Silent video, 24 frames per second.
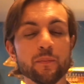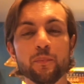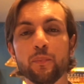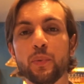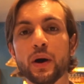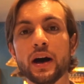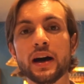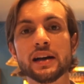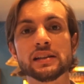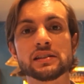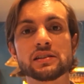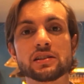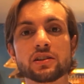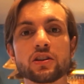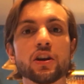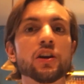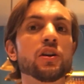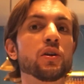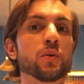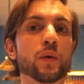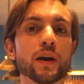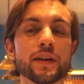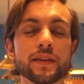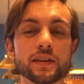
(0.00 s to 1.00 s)
But go
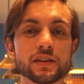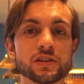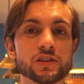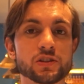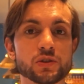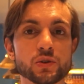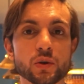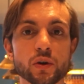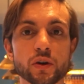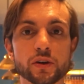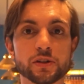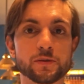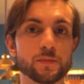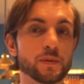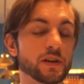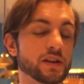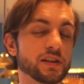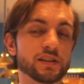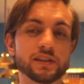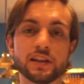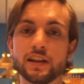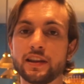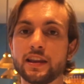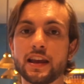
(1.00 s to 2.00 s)
to one of the stores,
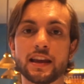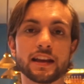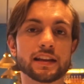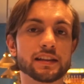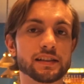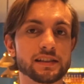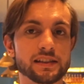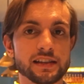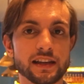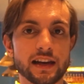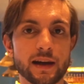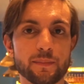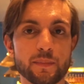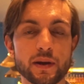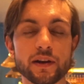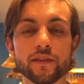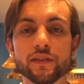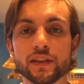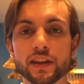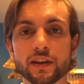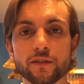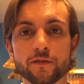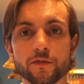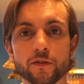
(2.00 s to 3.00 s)
because then they can set up
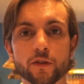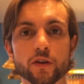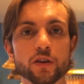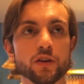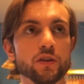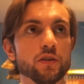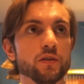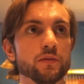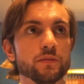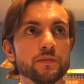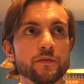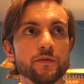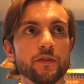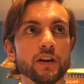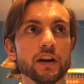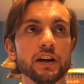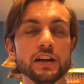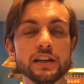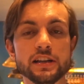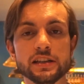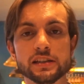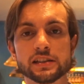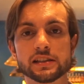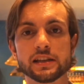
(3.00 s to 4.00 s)
everything for you
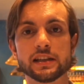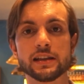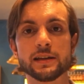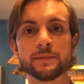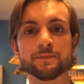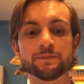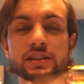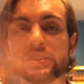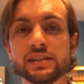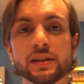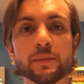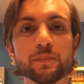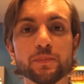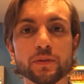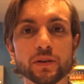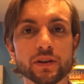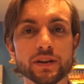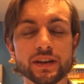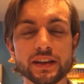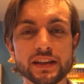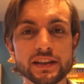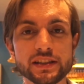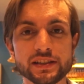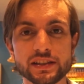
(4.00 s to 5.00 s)
very easily. Simple
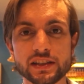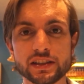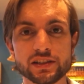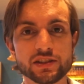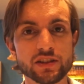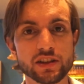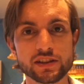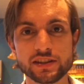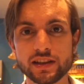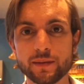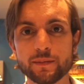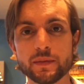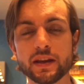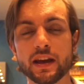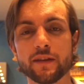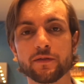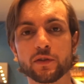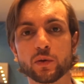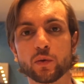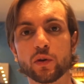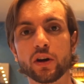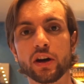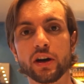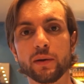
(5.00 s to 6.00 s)
and easy. It's not something you have
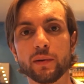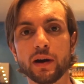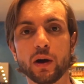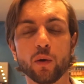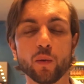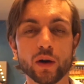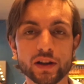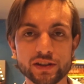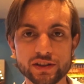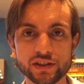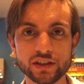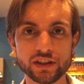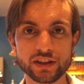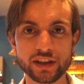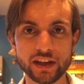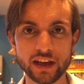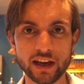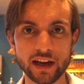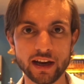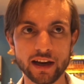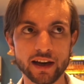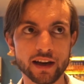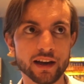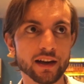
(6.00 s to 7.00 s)
to worry about. Once you're
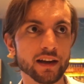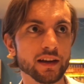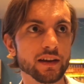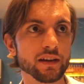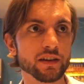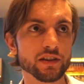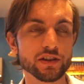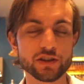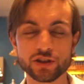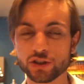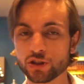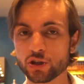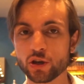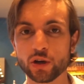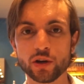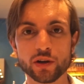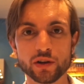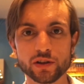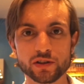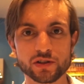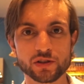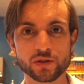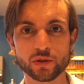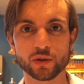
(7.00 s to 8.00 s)
here, you just go
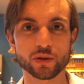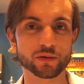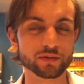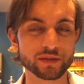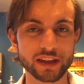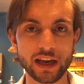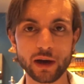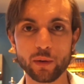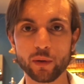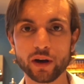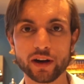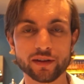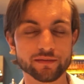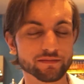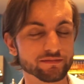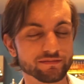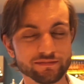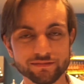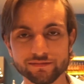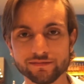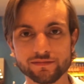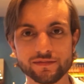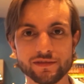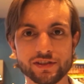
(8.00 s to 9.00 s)
to a store, get one.
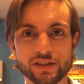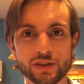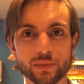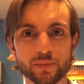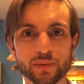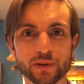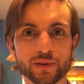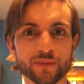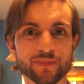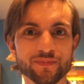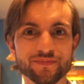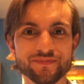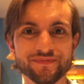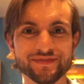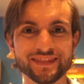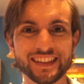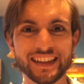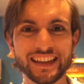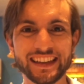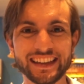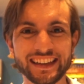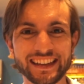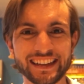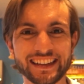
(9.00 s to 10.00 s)
Simple.
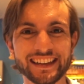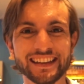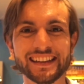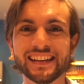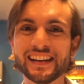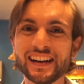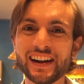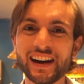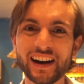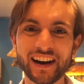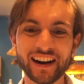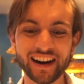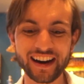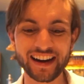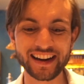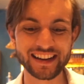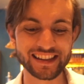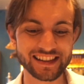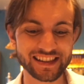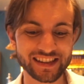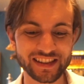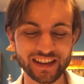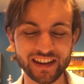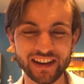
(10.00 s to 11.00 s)
All
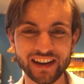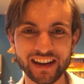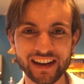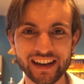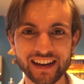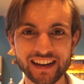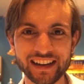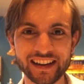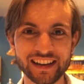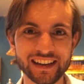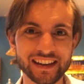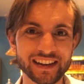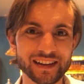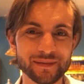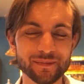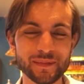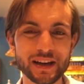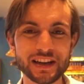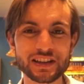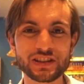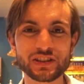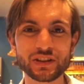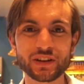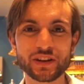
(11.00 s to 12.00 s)
right, so
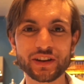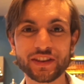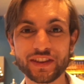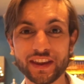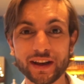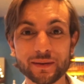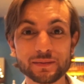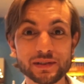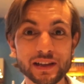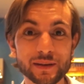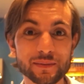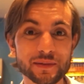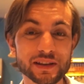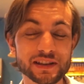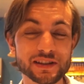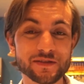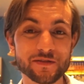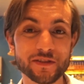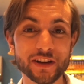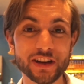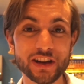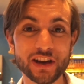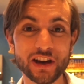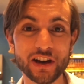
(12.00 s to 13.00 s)
make sure to thumbs up this
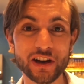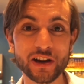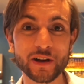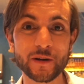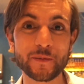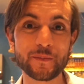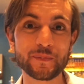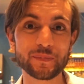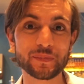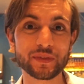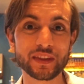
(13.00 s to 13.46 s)
video.